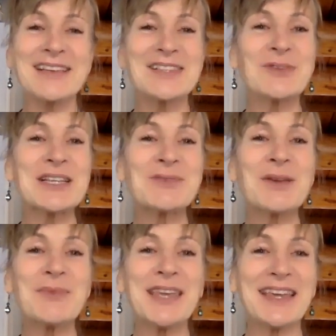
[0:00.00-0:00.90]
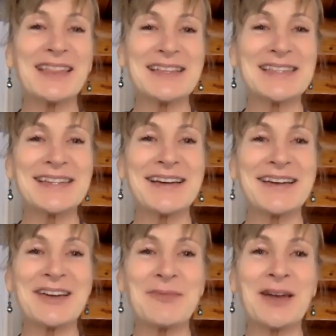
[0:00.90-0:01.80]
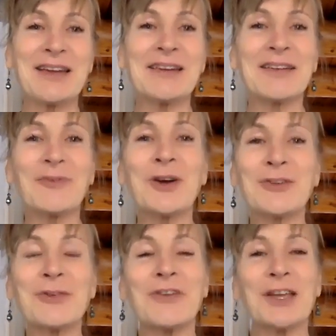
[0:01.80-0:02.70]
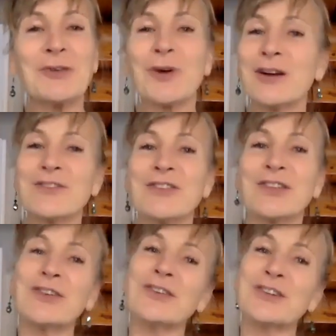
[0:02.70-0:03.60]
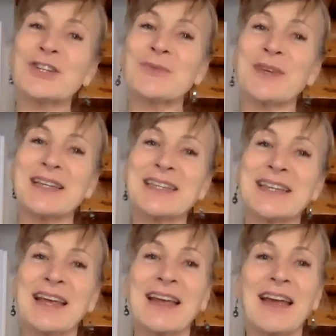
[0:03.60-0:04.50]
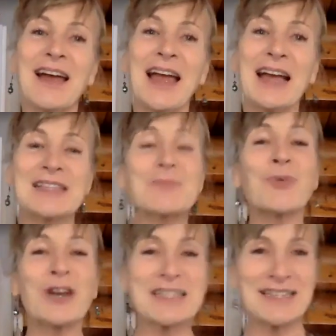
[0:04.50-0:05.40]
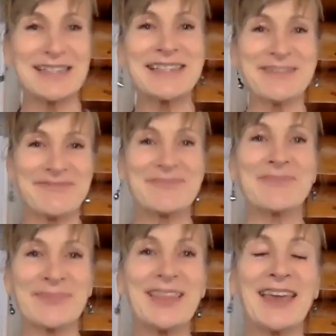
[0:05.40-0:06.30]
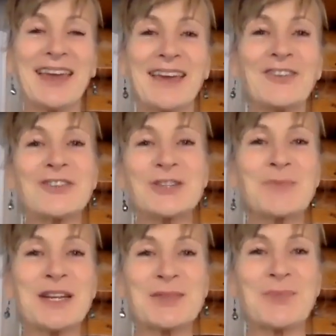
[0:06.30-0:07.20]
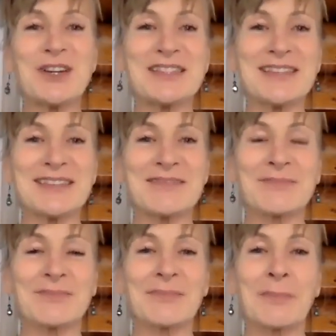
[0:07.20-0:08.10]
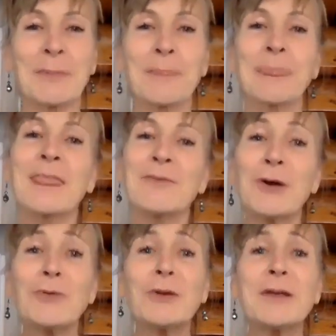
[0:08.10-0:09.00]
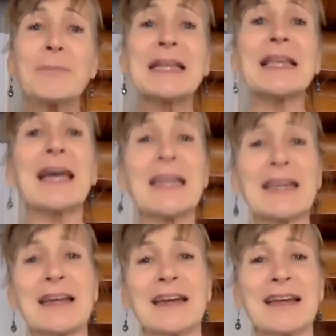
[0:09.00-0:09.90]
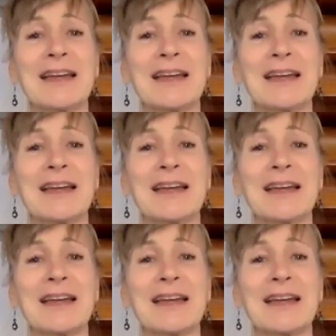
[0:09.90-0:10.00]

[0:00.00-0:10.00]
So as we begin this time, I want to invite you all to the nourishment as presence. Okay, nourishment as presence. What would it be like